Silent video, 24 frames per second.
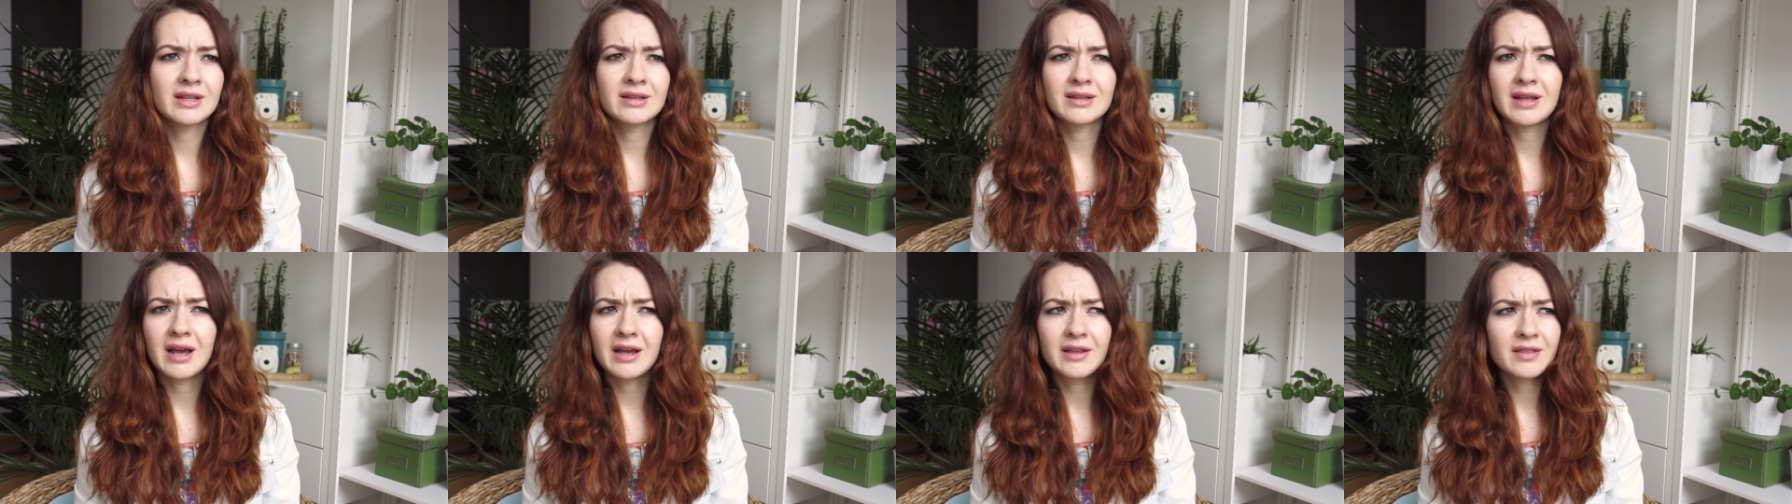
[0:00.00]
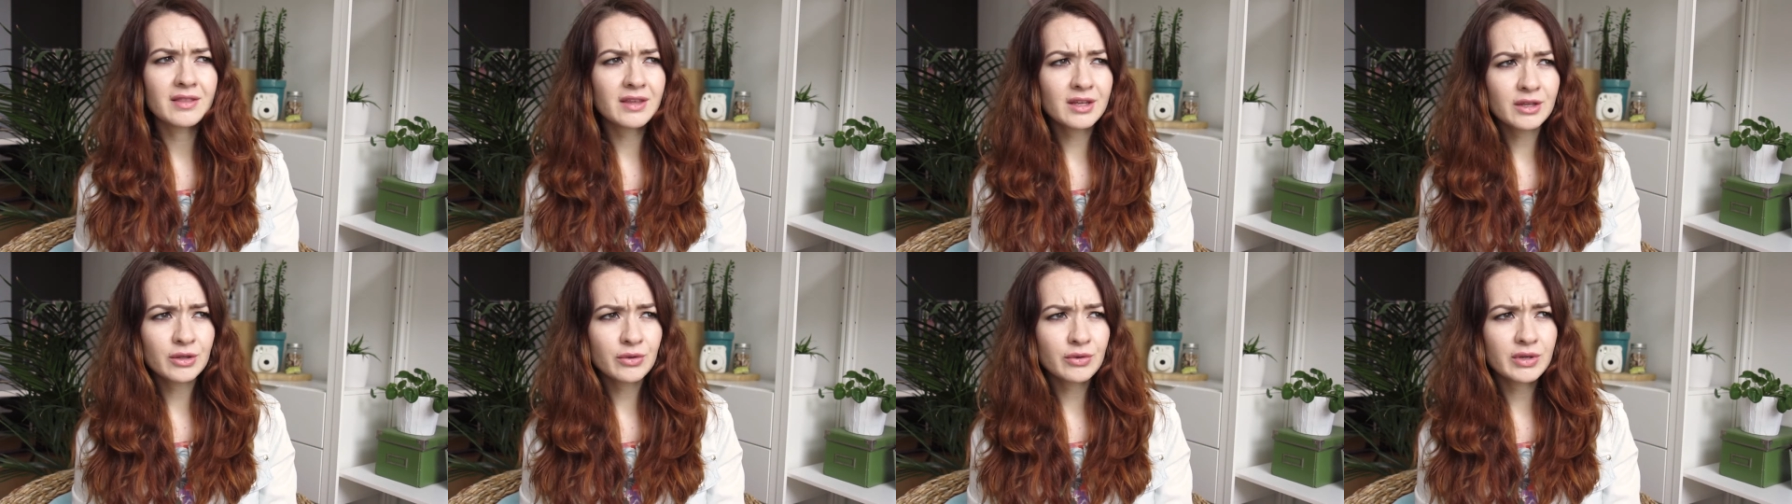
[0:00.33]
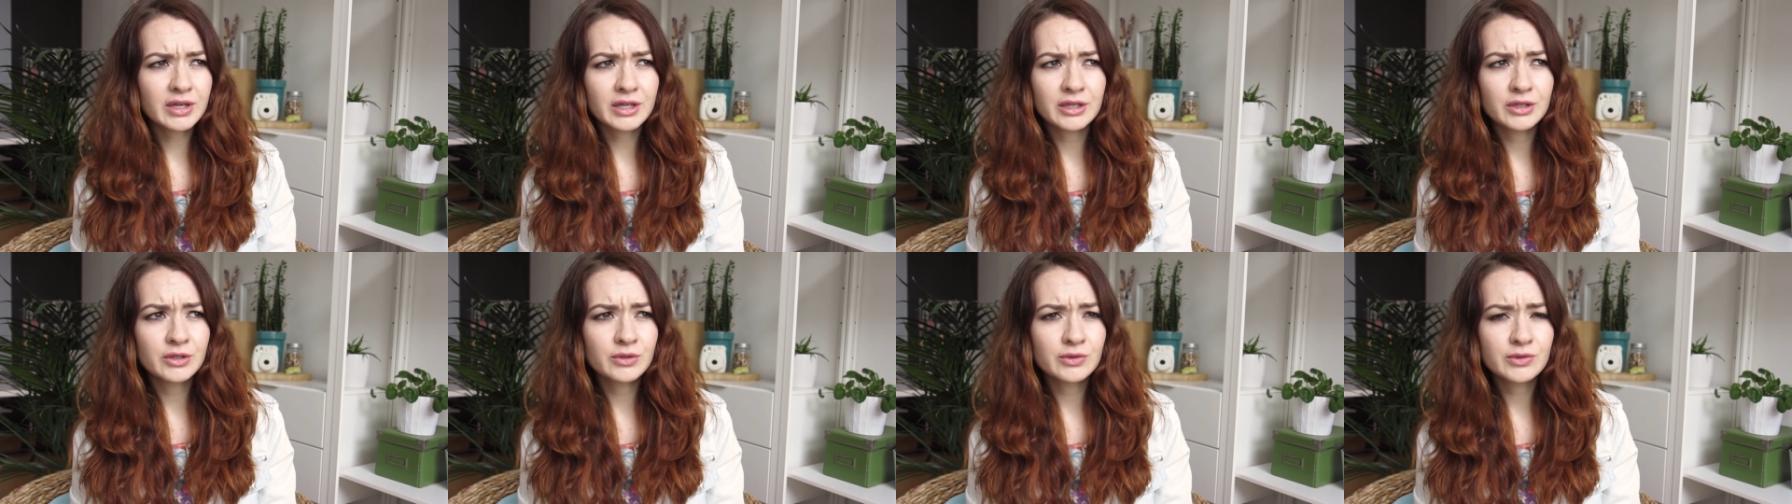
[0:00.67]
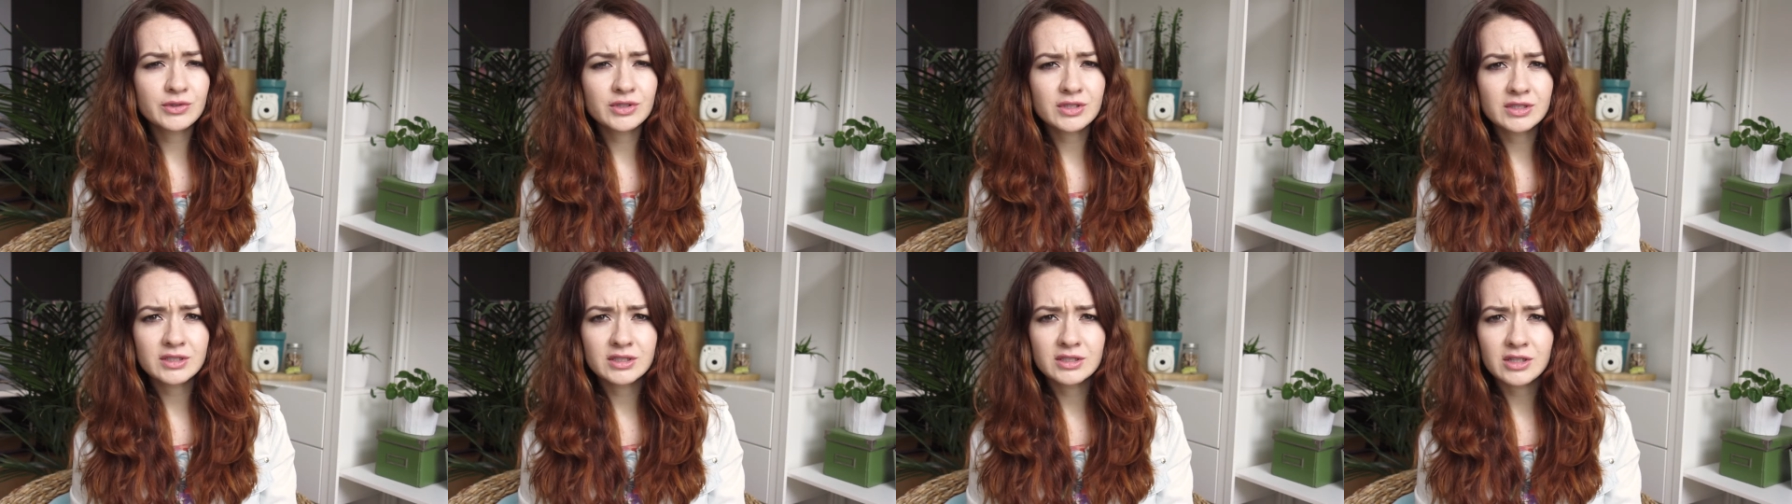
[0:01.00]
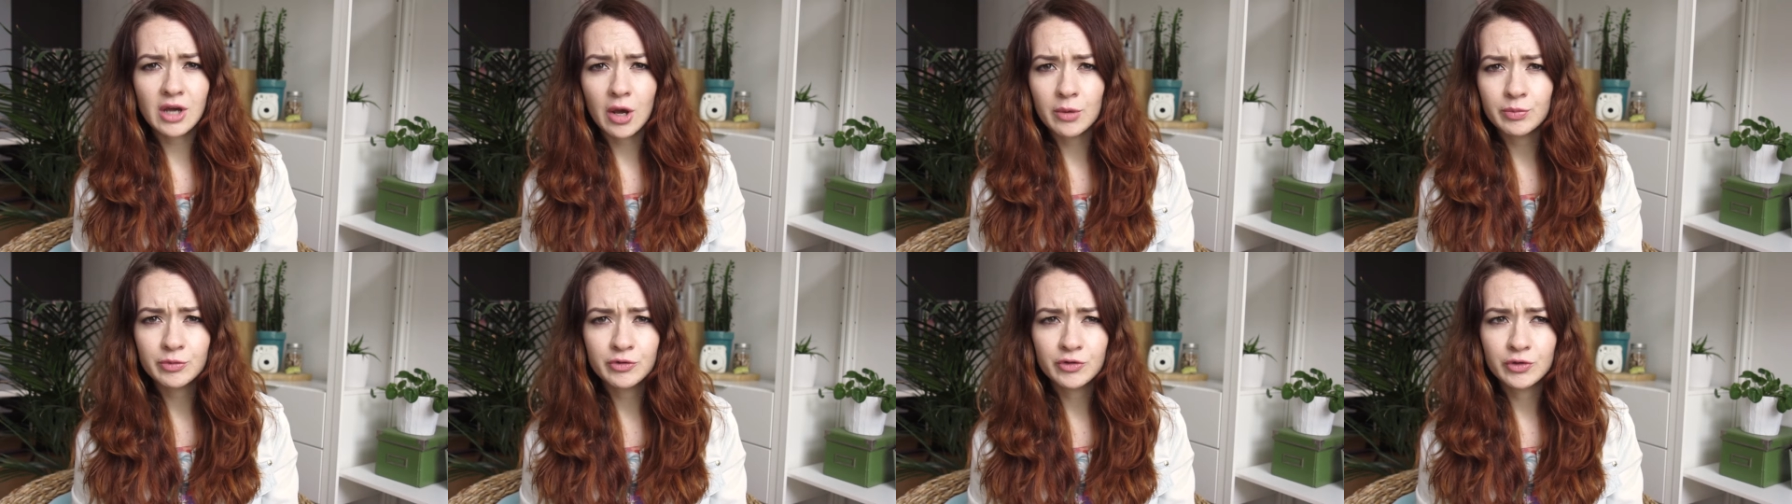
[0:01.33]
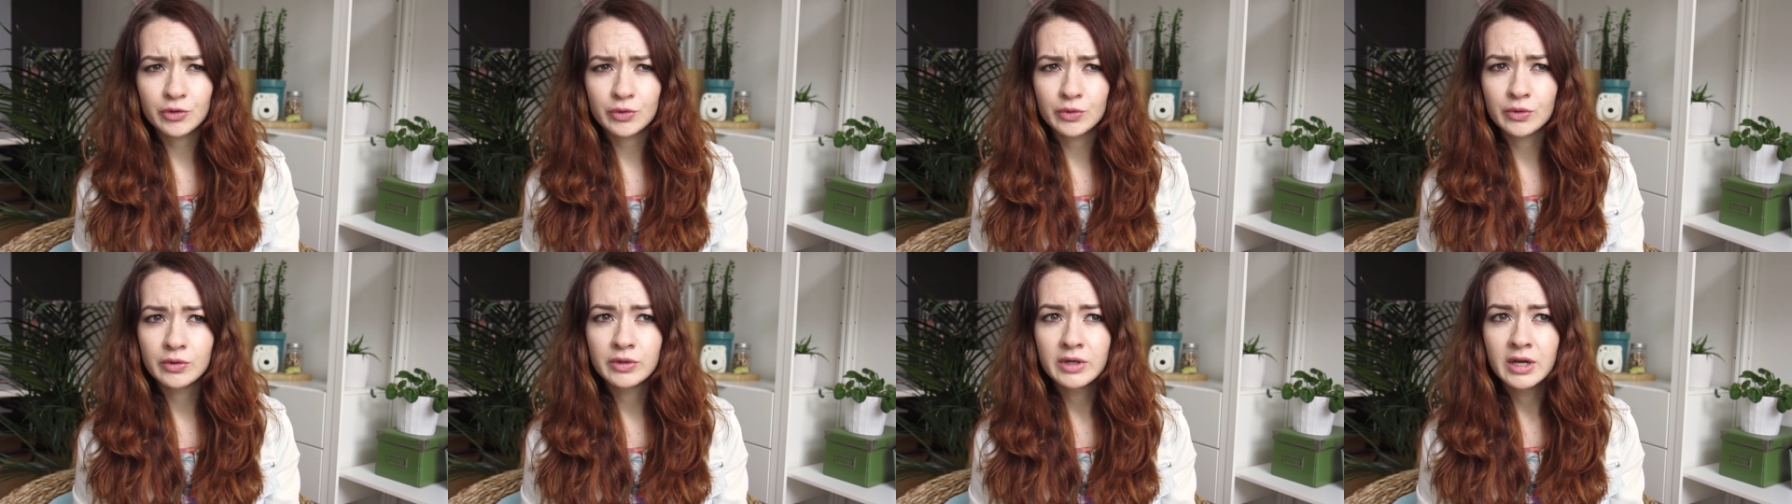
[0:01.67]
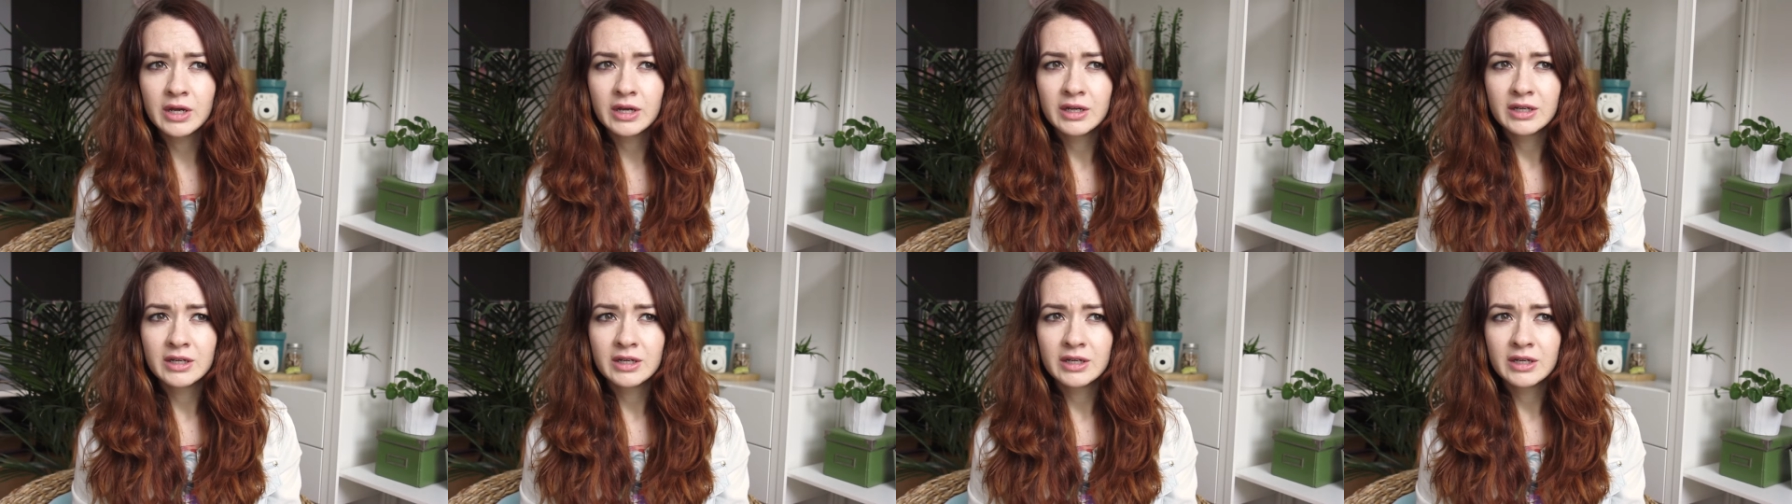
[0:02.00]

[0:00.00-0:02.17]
I think you can use it up to